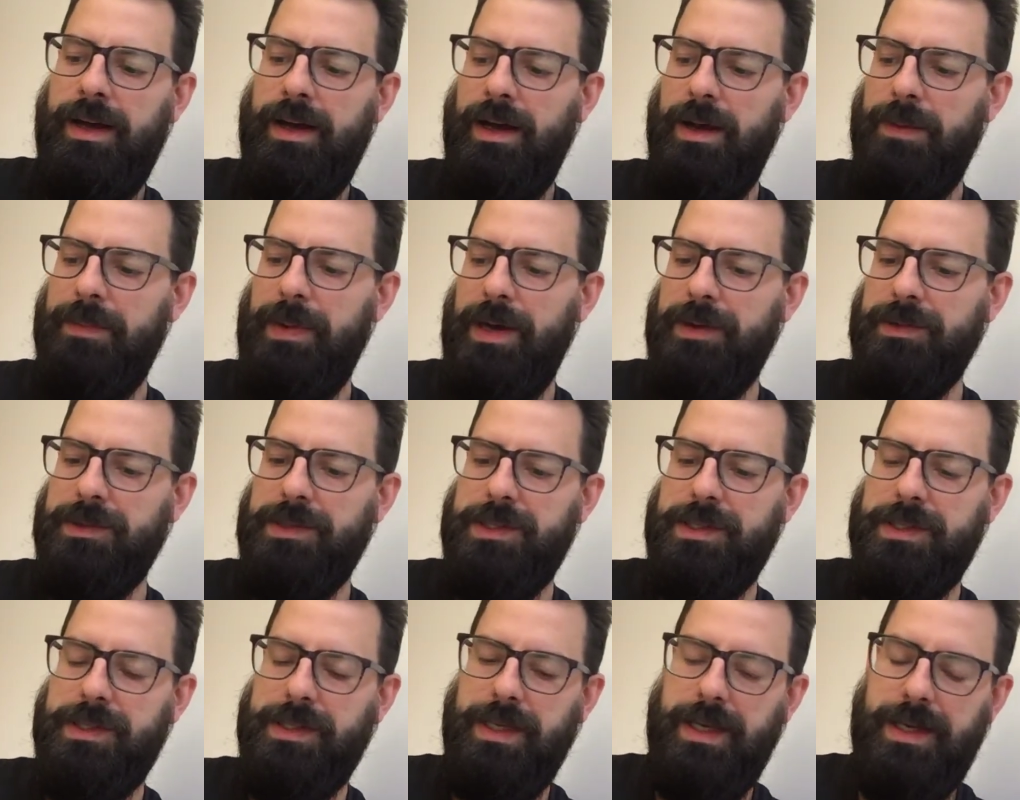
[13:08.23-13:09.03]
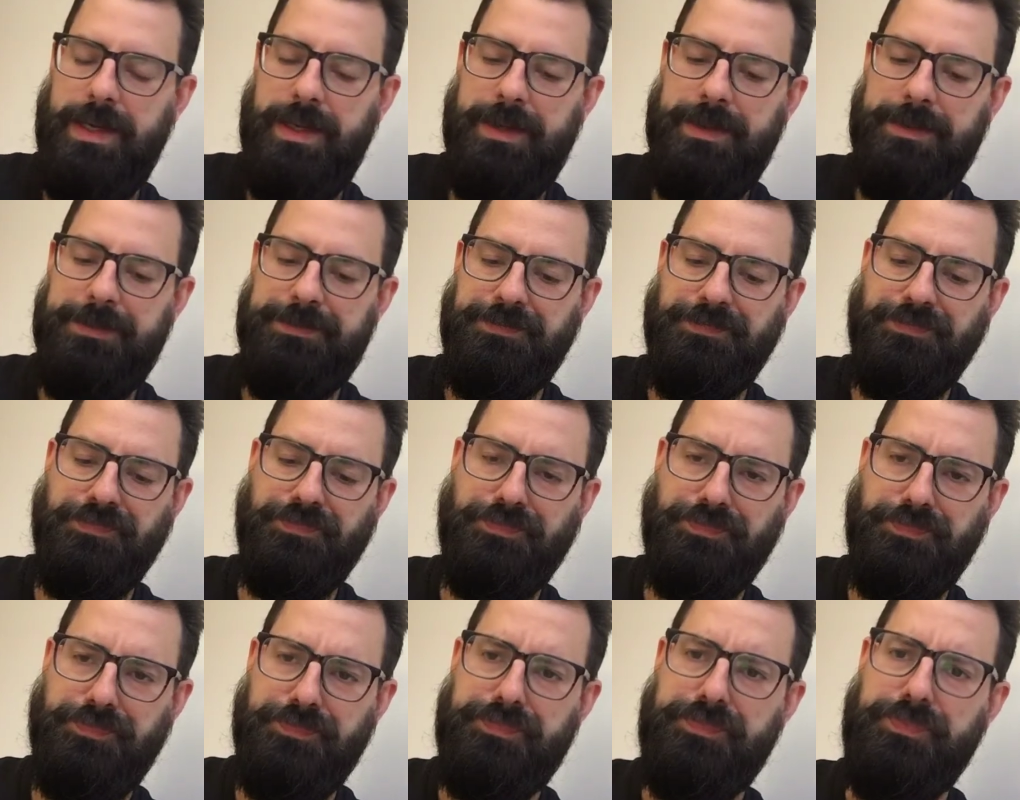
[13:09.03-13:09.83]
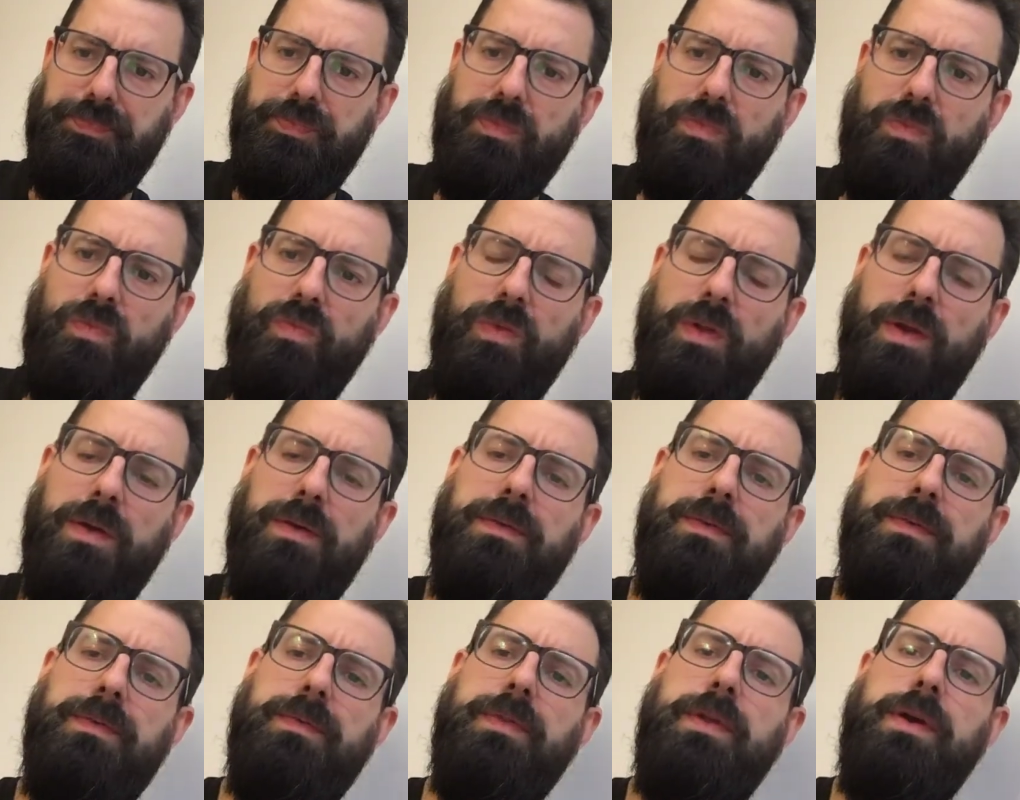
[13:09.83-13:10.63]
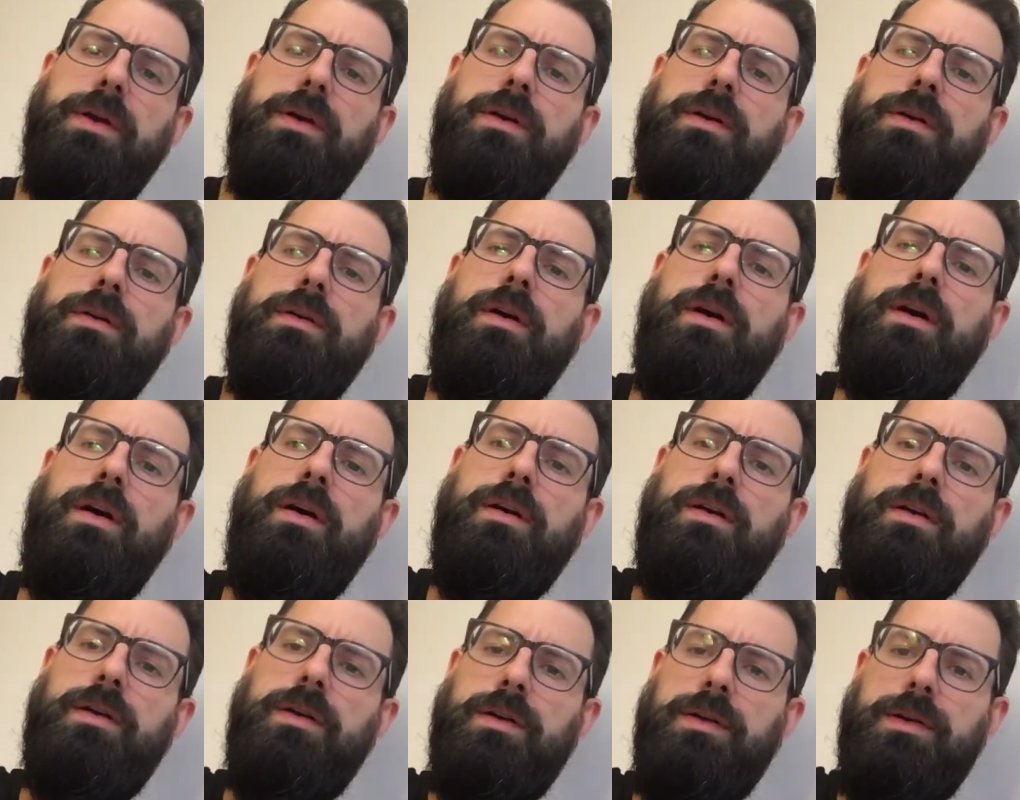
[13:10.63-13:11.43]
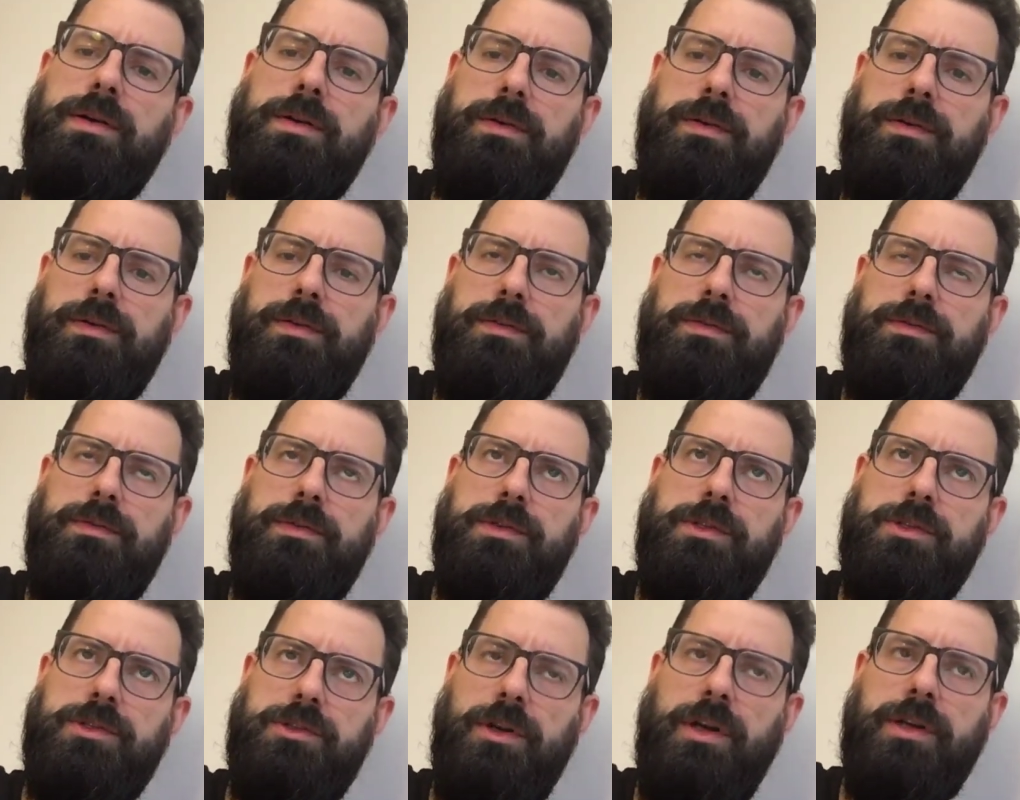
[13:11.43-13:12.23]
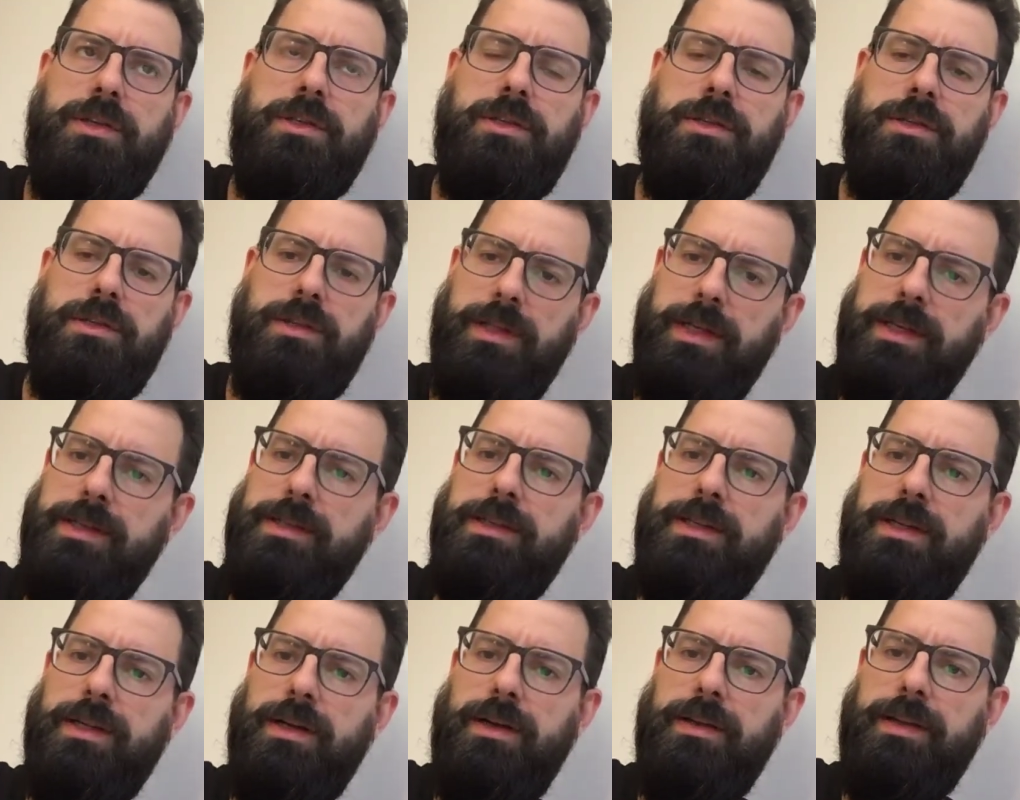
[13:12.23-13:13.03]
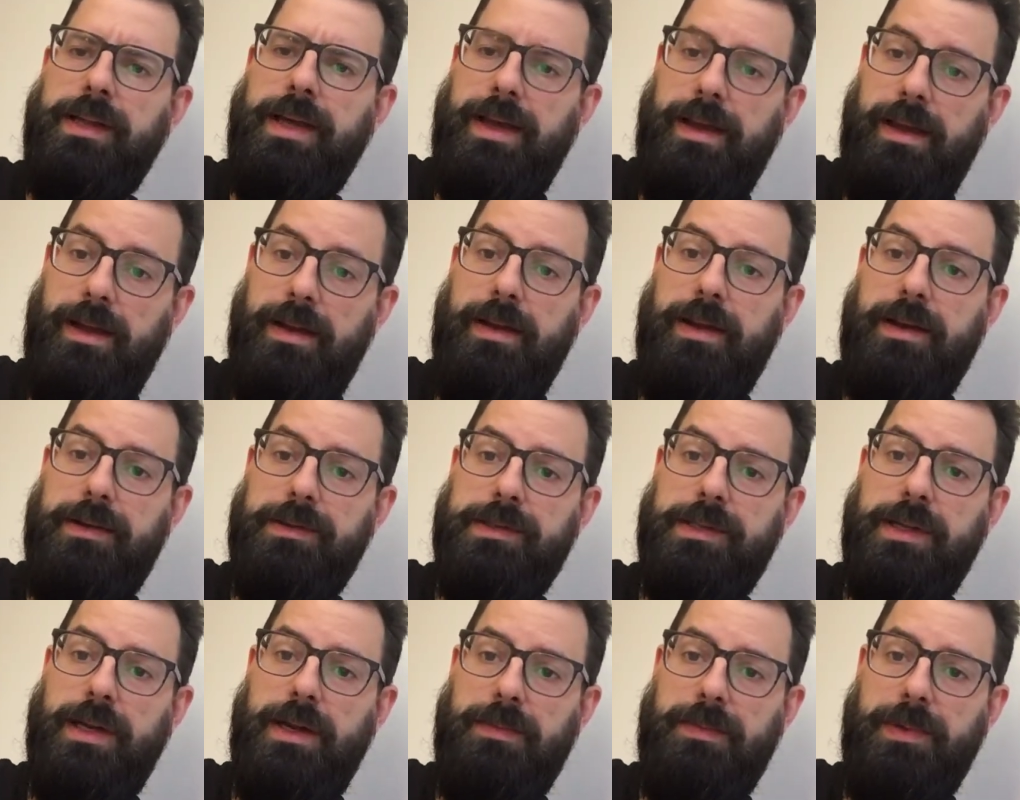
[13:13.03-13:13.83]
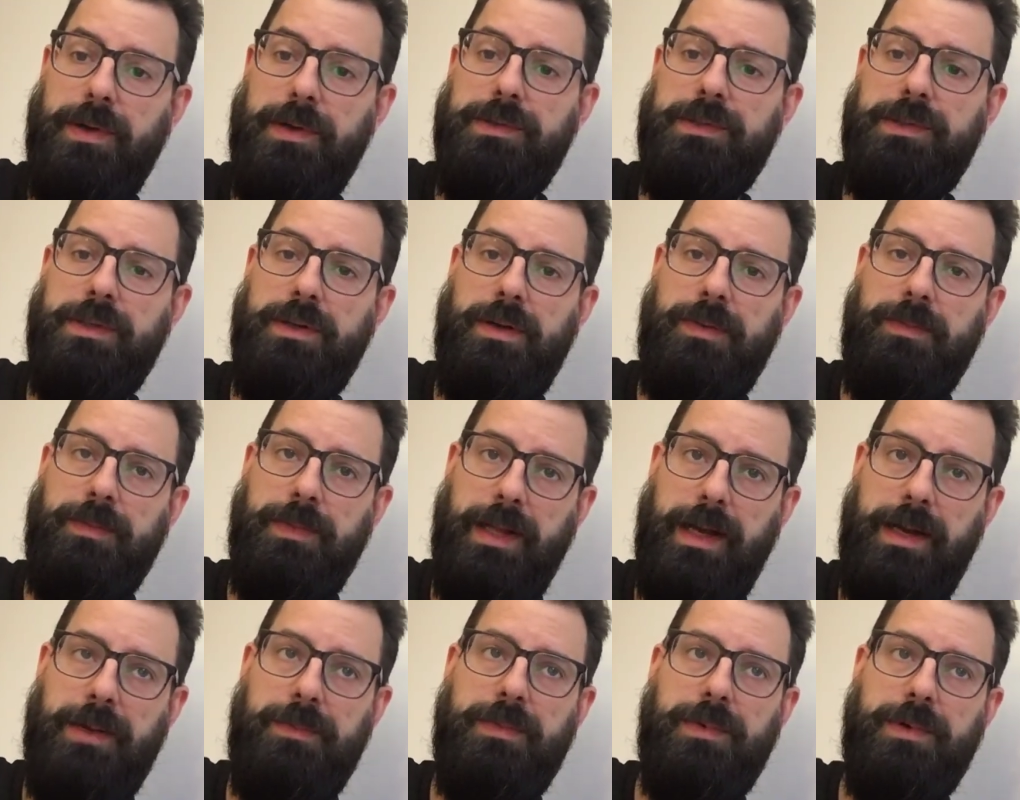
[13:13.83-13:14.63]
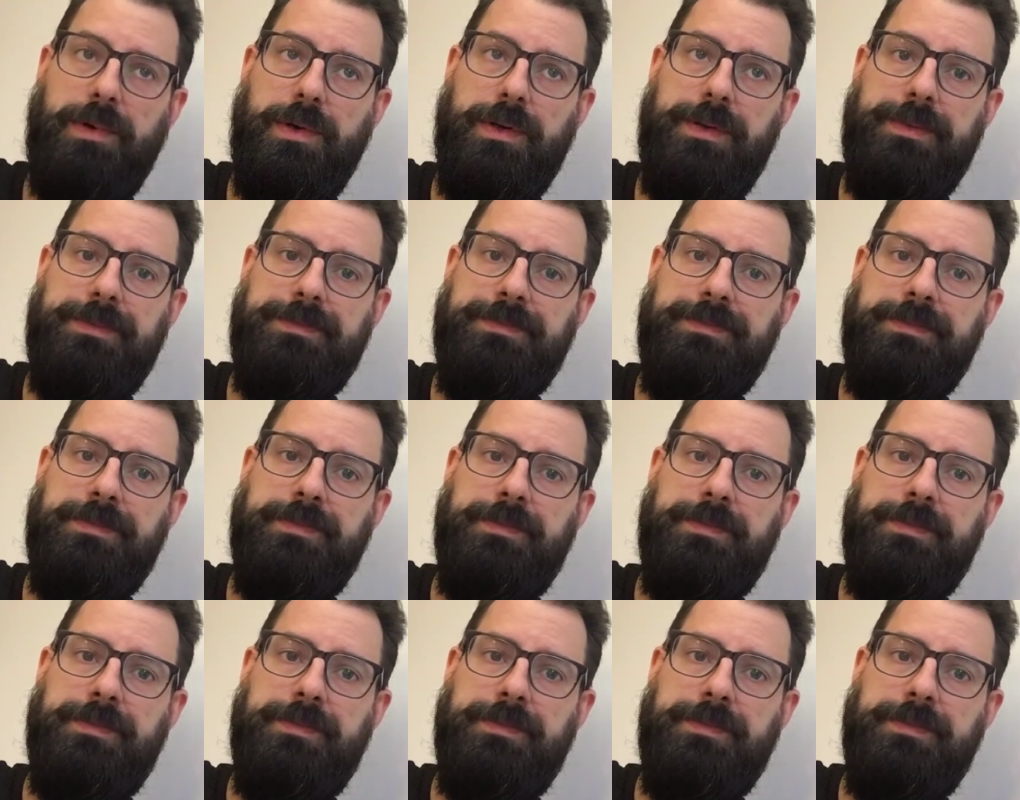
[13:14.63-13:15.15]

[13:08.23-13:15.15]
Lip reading: About skin, there are structures listed on the handouts that I posted on Blackboard.